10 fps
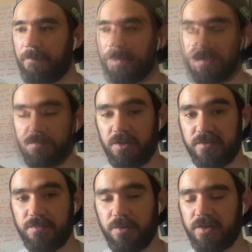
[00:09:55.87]
and similar
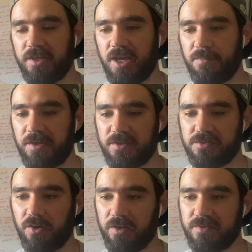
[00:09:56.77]
to my KBS
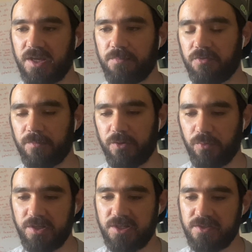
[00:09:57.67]
dollar taper in my
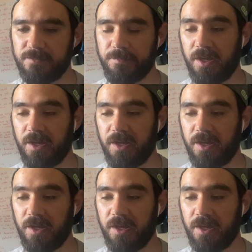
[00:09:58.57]
wedges.